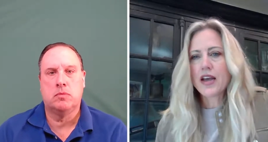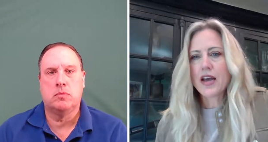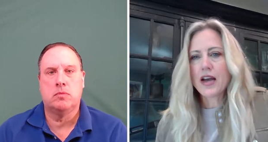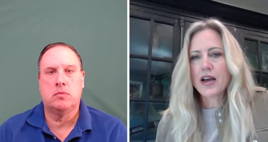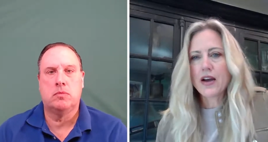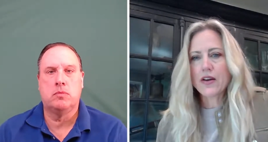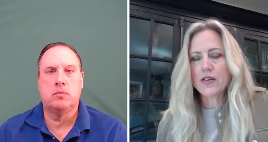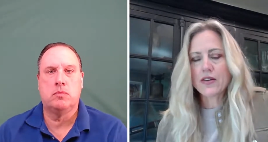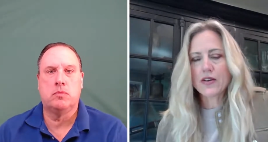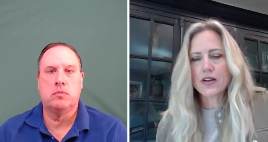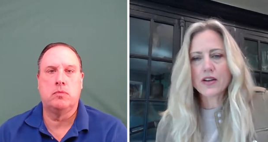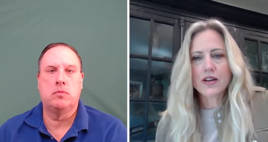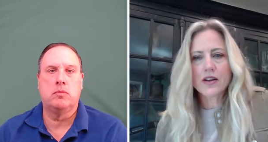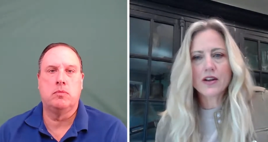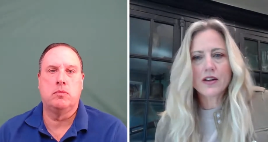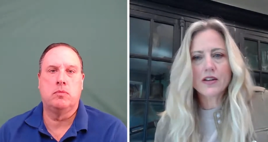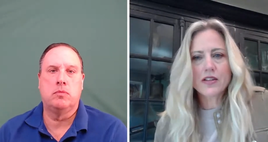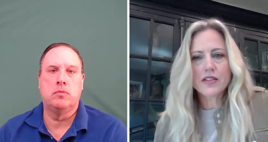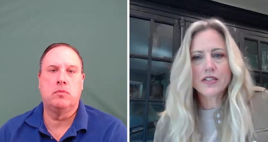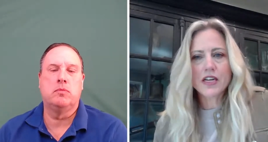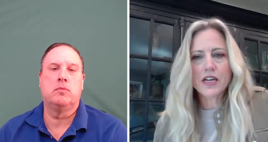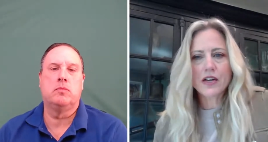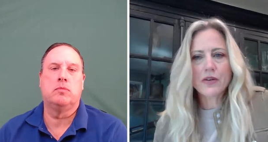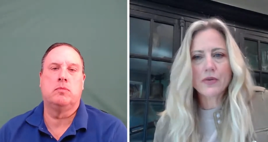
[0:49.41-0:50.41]
Speaker 1: how to get in
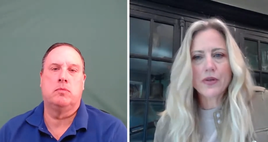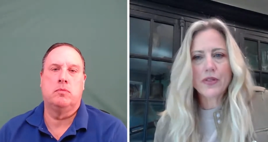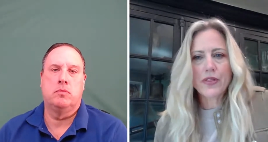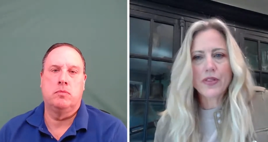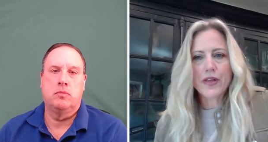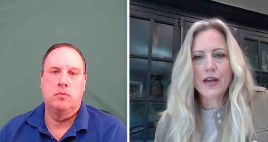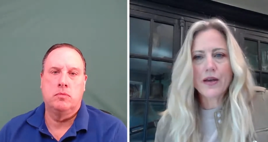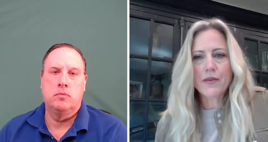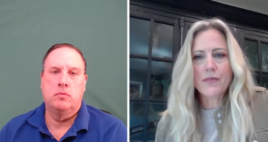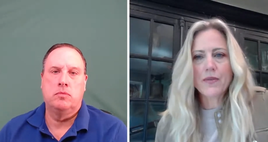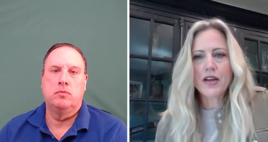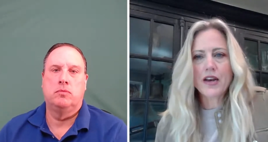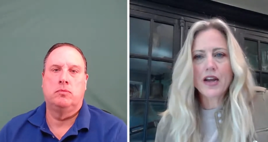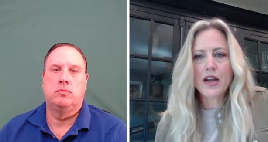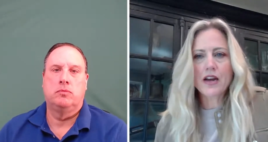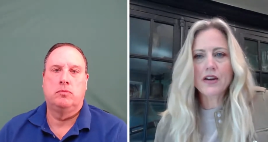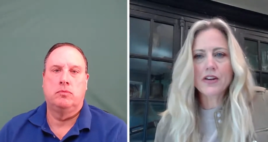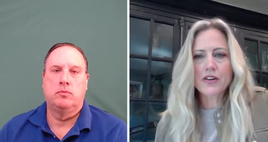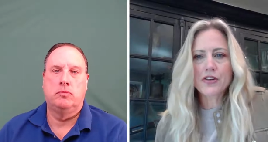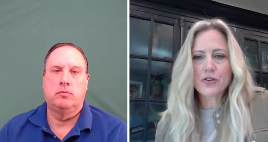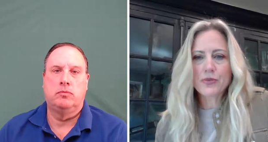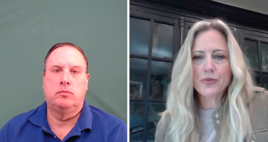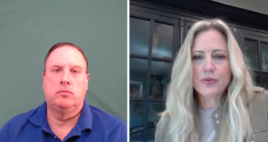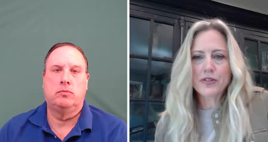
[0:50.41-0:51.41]
contact with them, and how
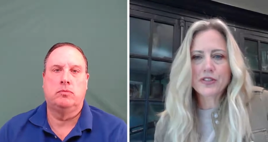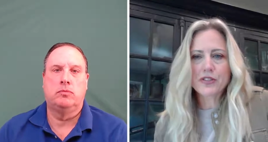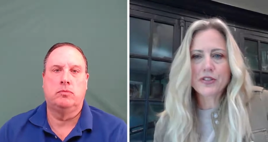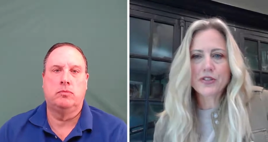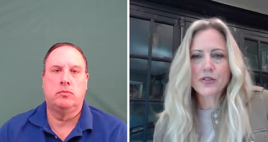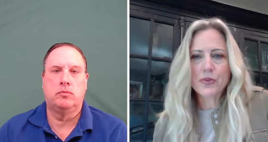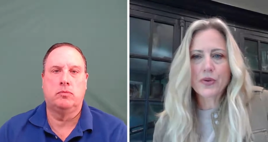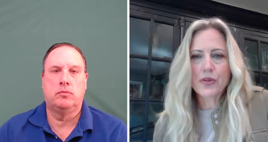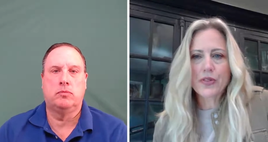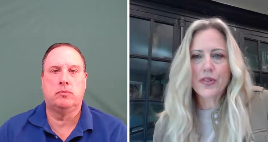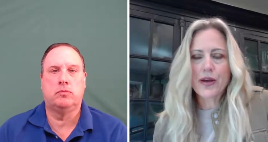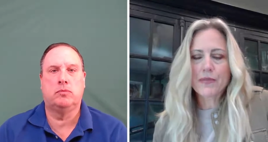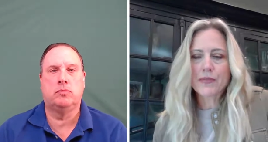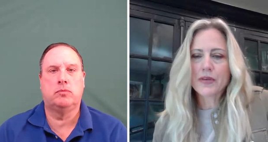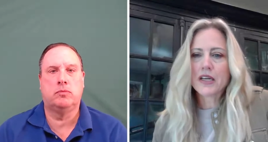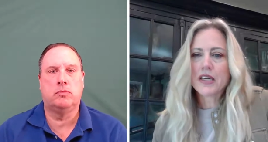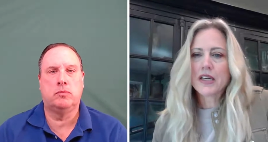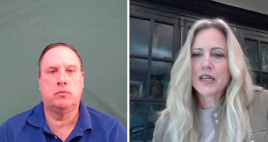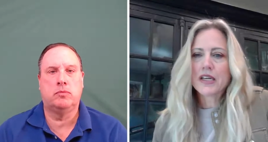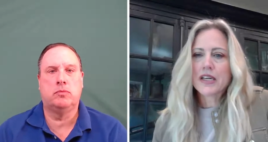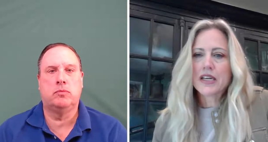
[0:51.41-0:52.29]
to do business with them.